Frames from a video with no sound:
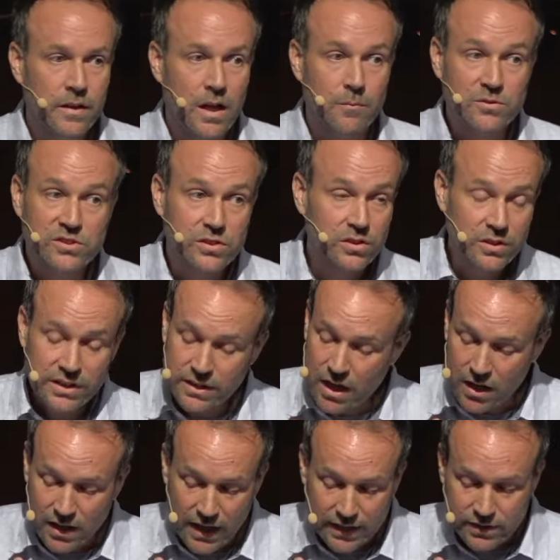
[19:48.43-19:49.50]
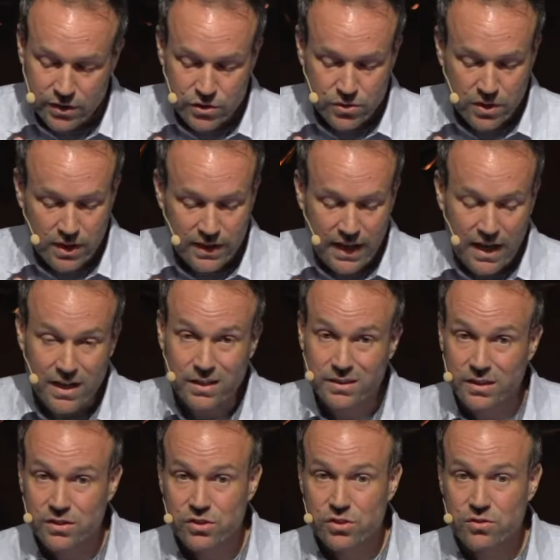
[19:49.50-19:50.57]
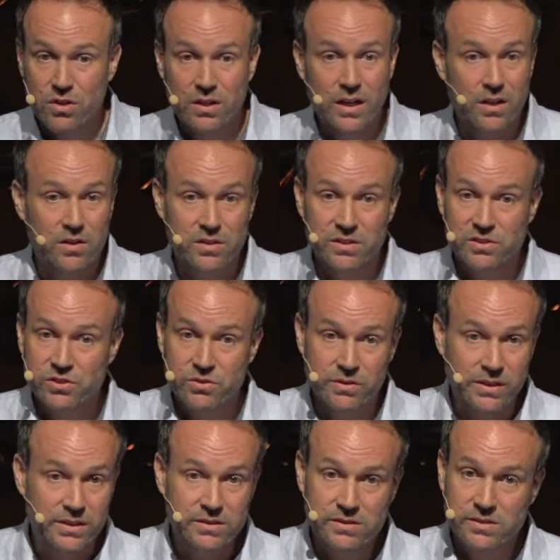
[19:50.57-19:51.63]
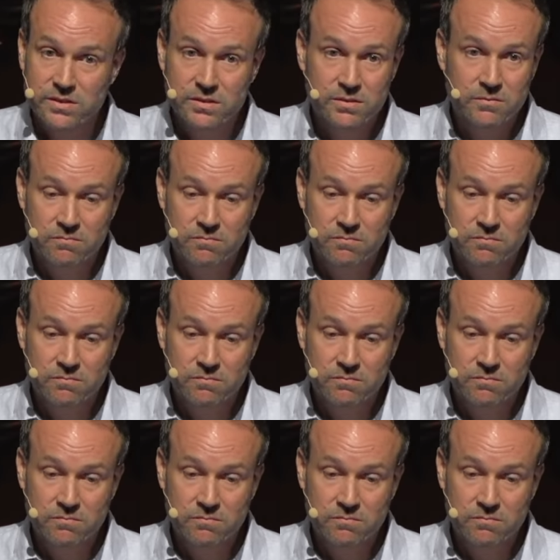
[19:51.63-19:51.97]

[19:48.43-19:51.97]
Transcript: I'm certainly not like the drug addict that's strung out on the streets.